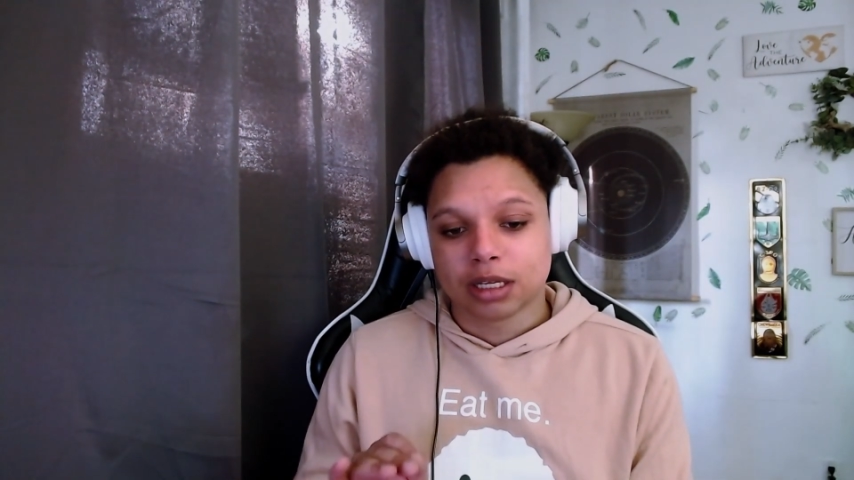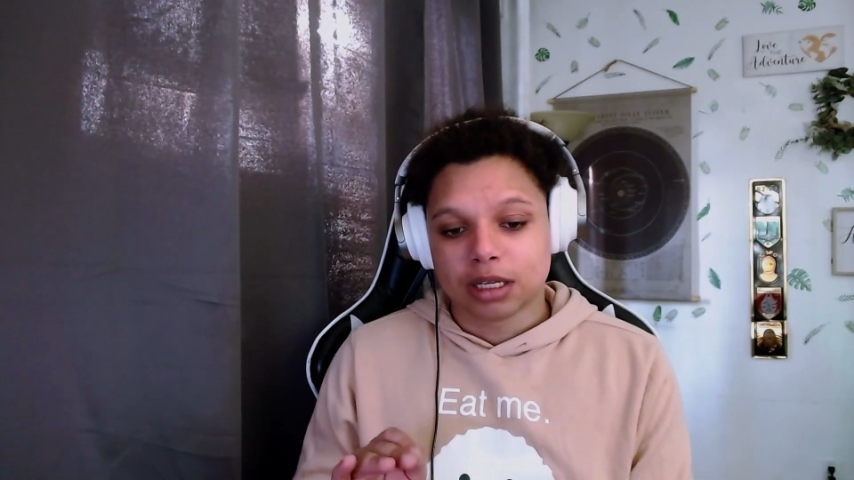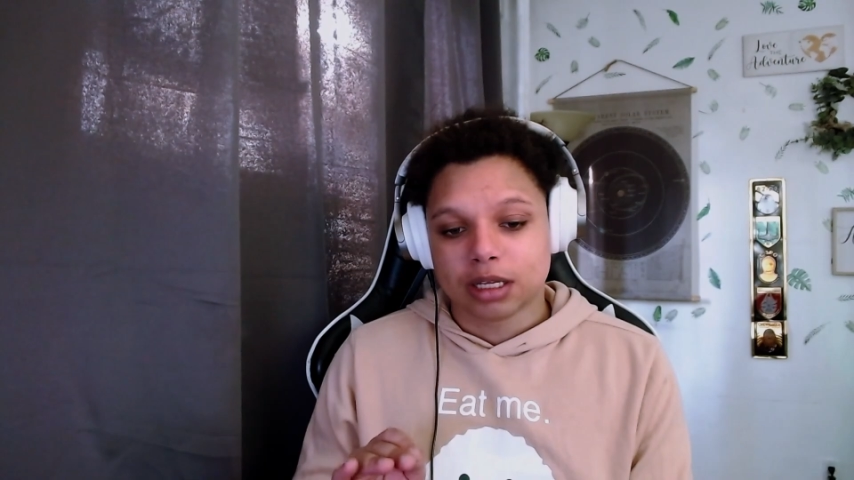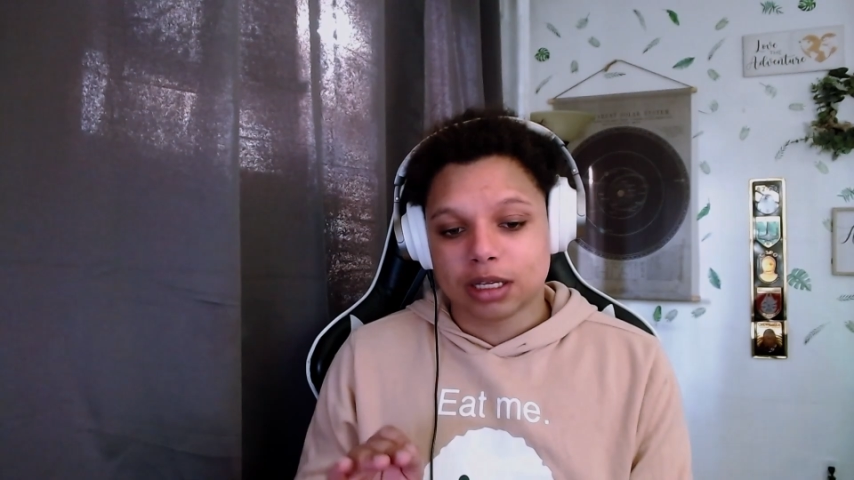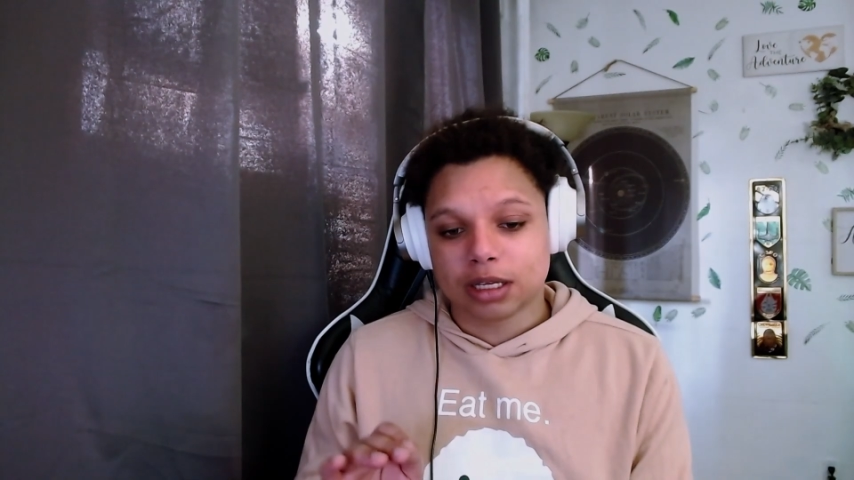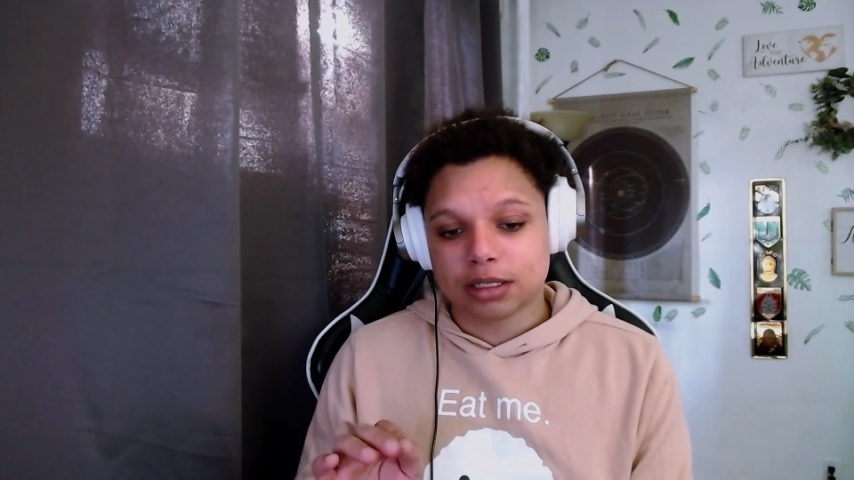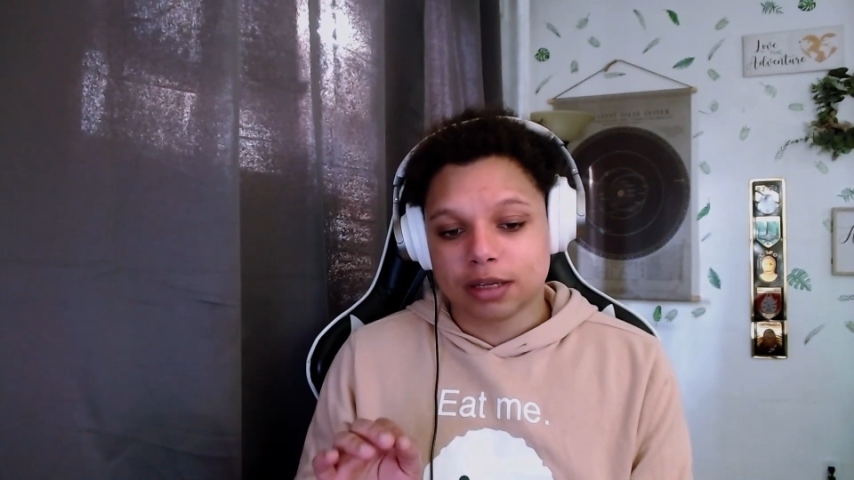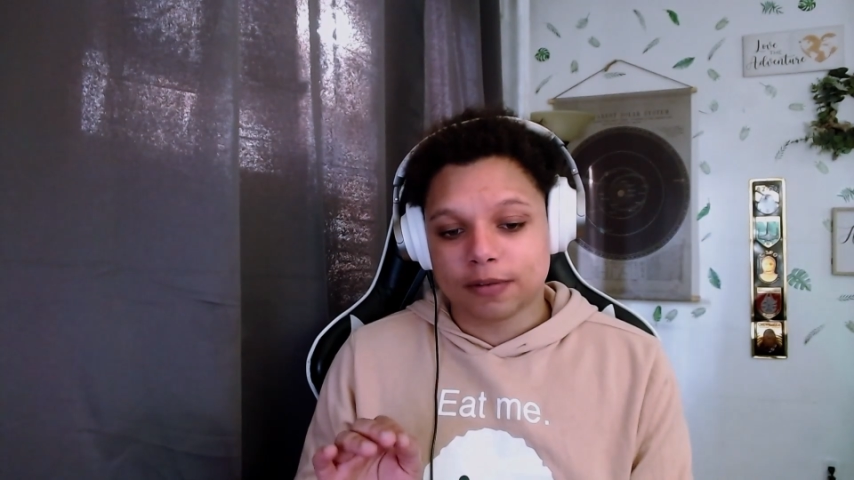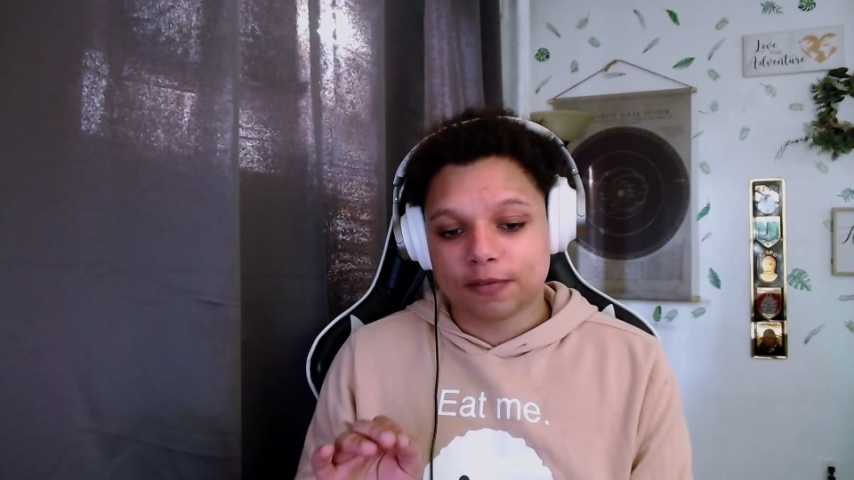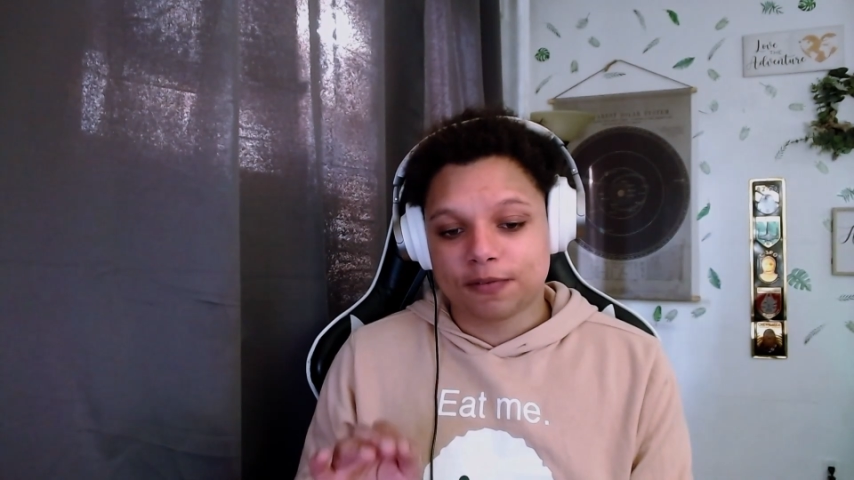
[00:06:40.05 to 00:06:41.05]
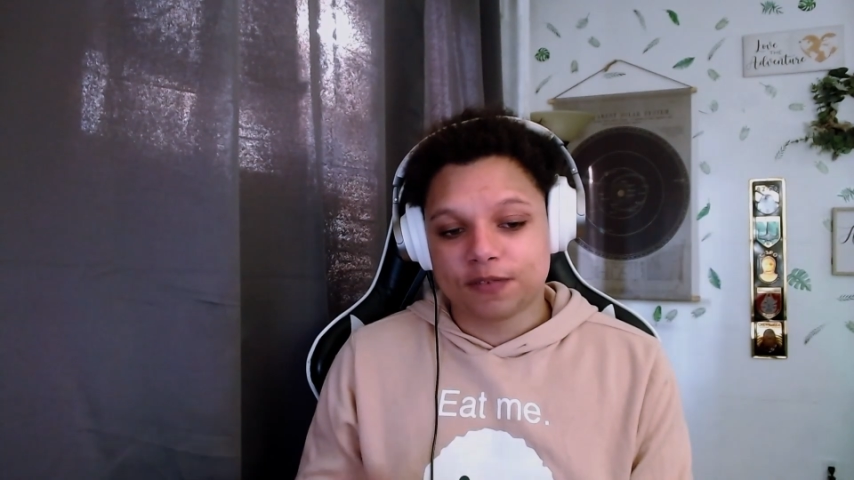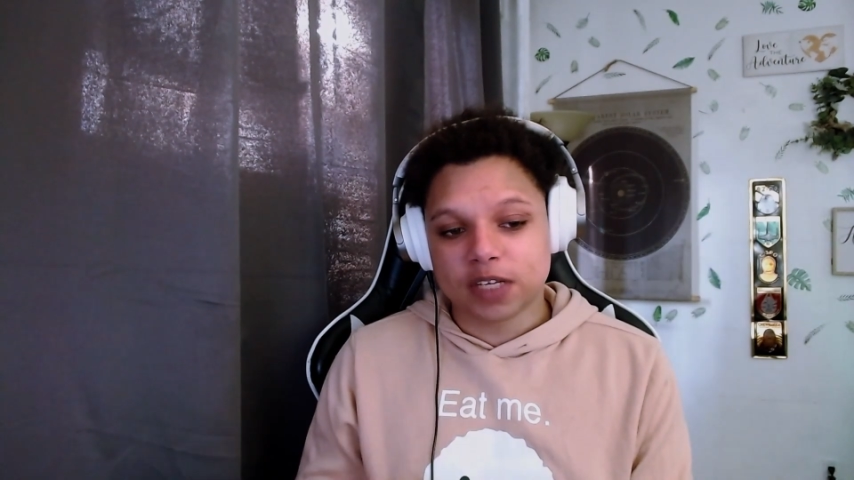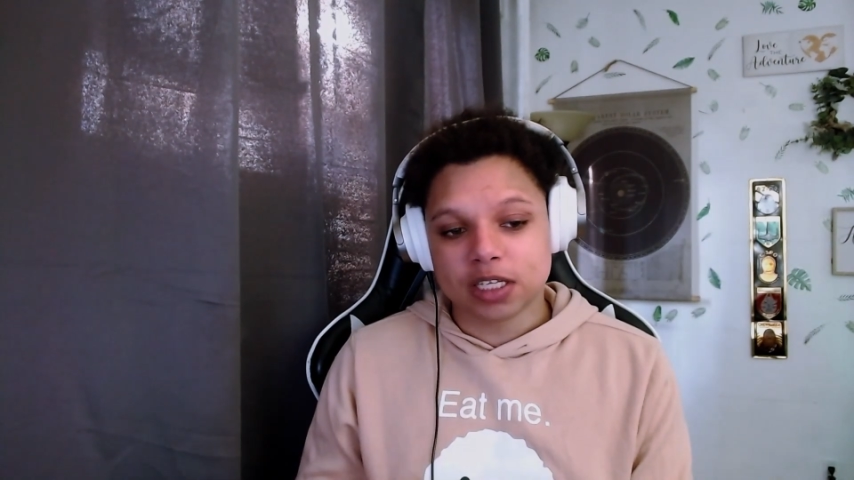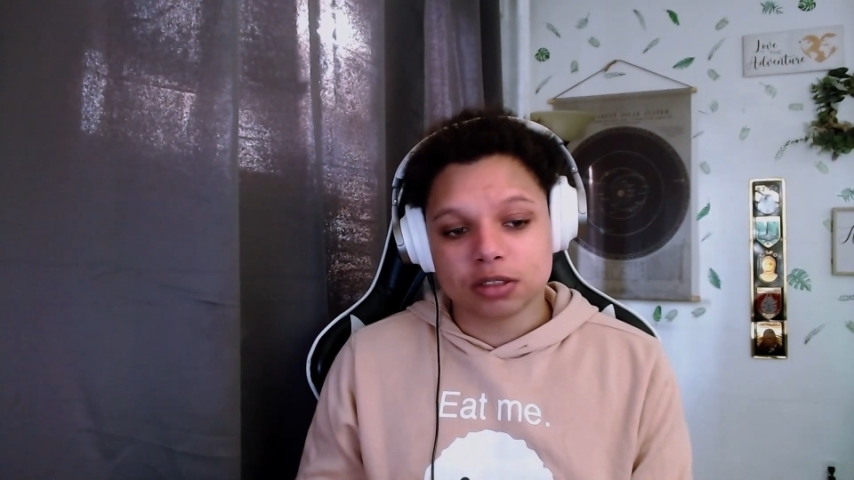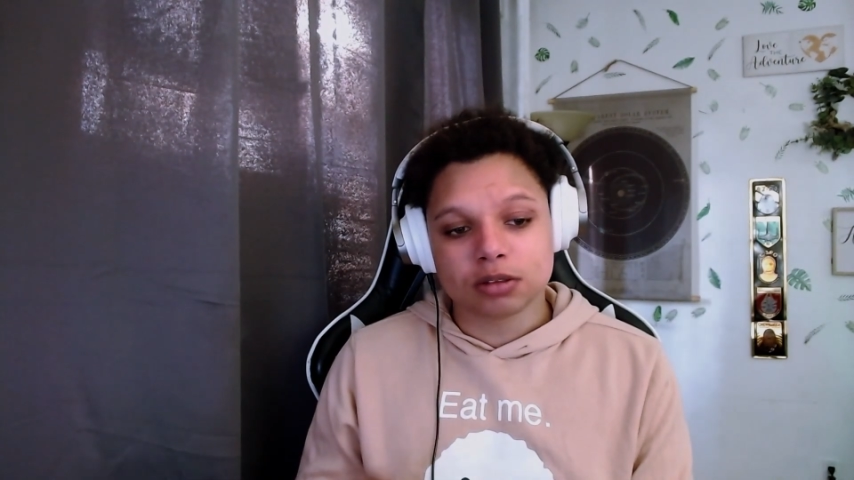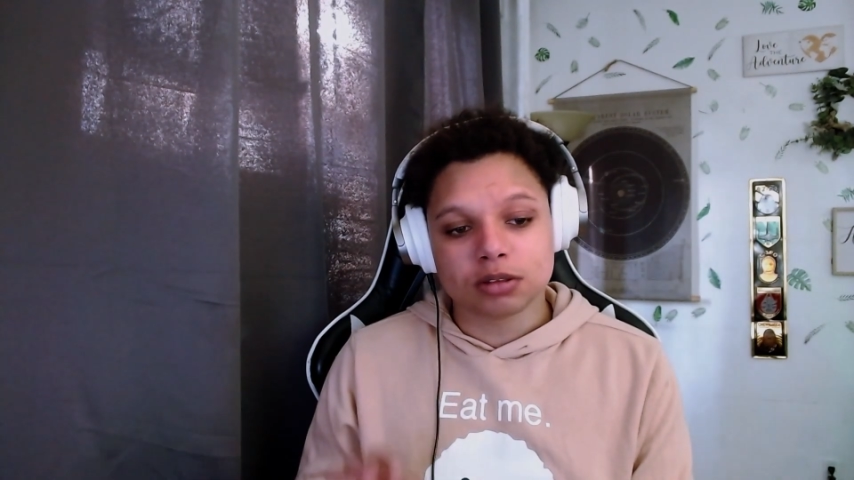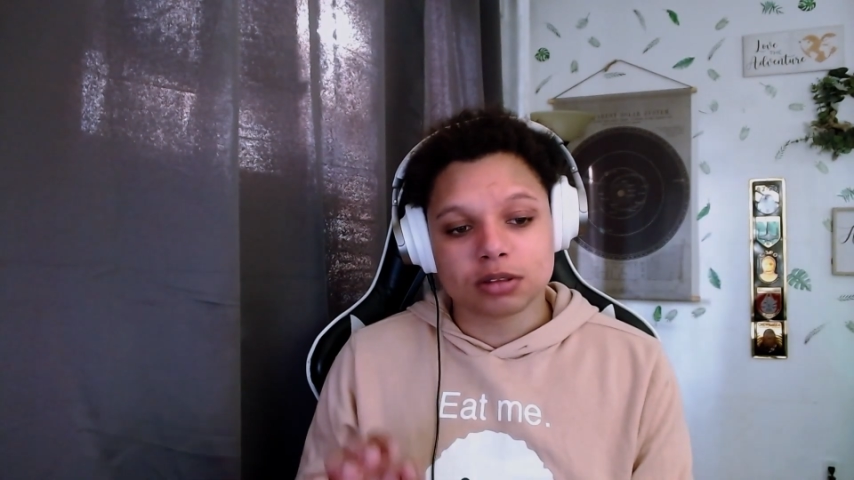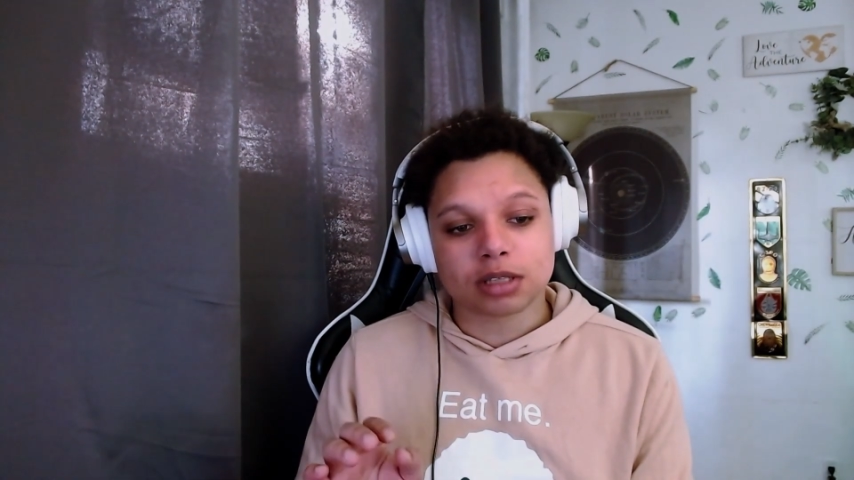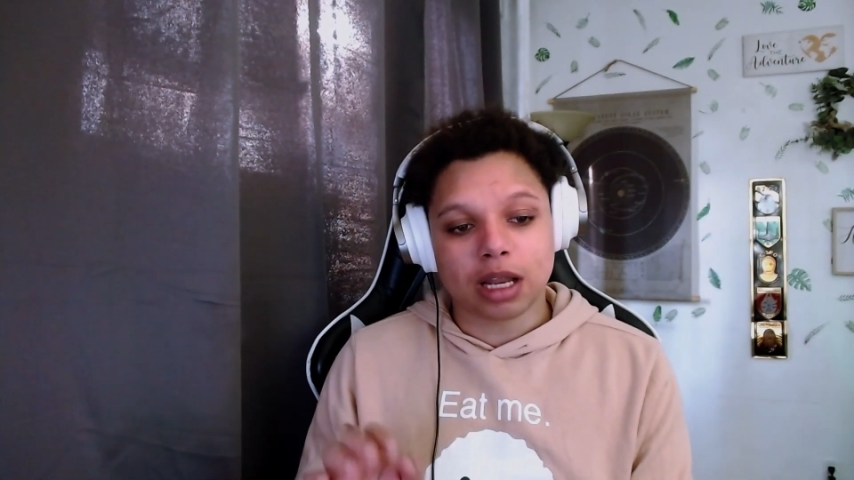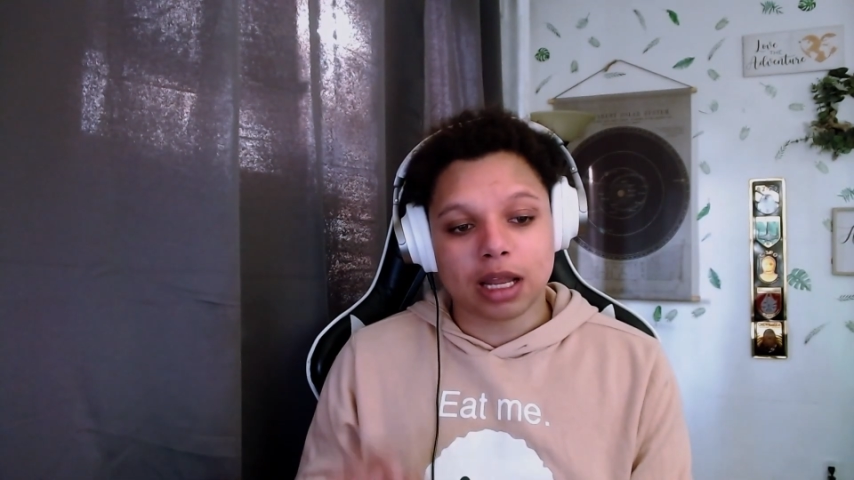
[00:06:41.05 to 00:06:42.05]
it feels
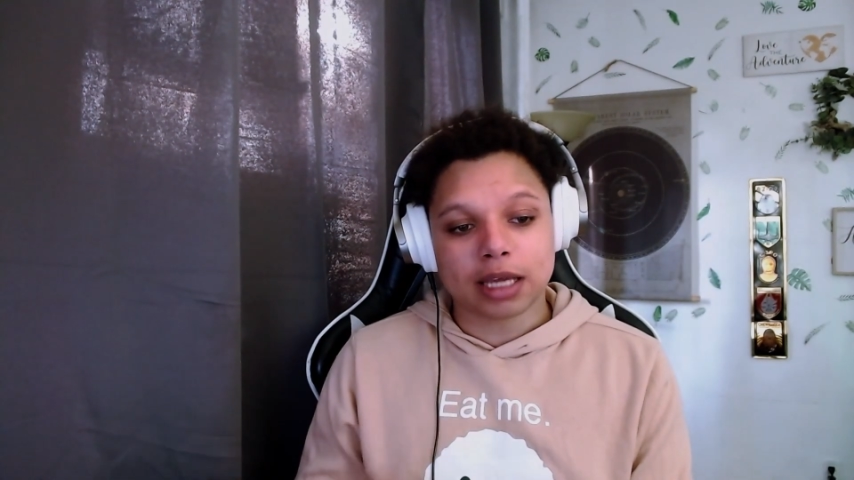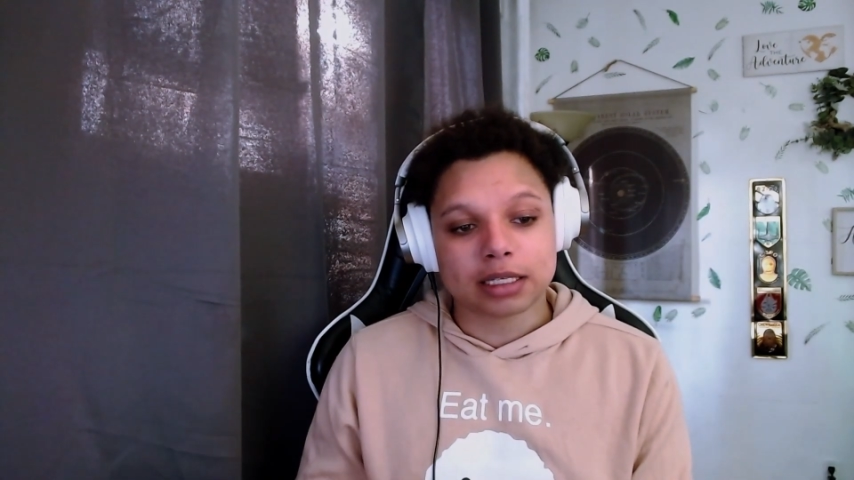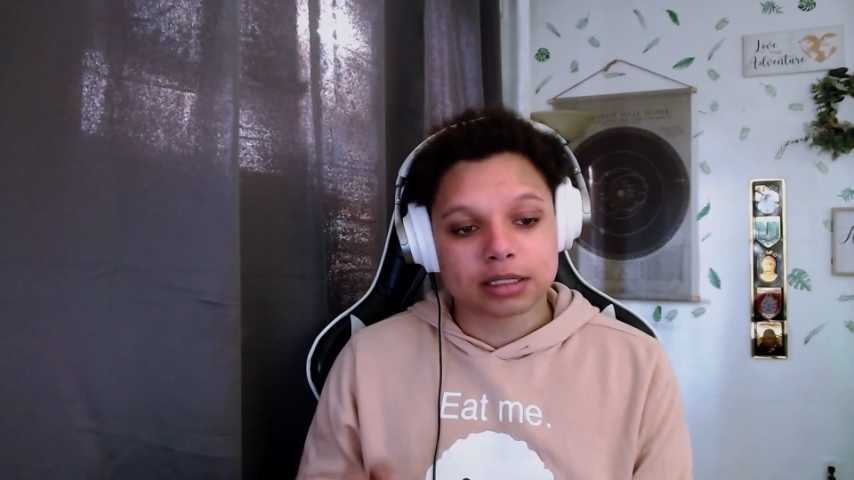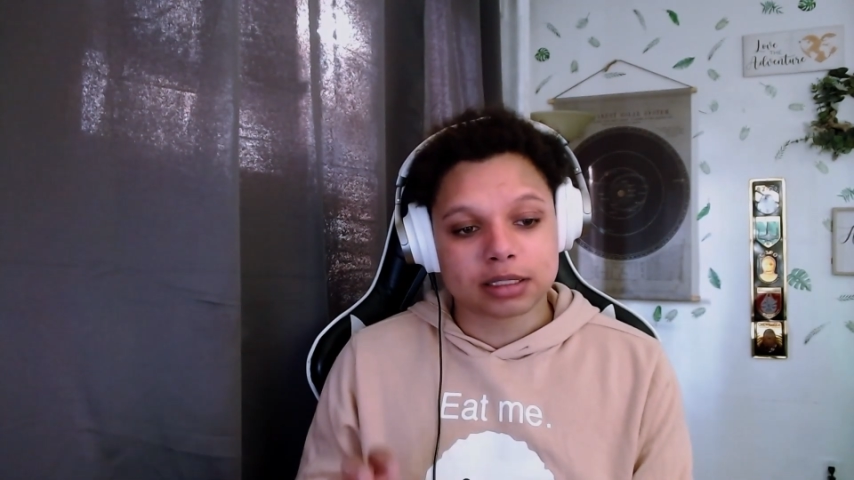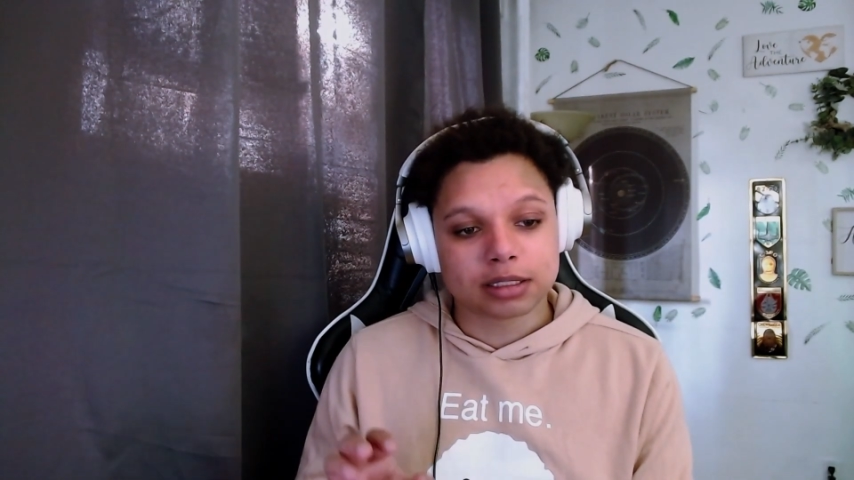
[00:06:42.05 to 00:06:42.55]
like it's a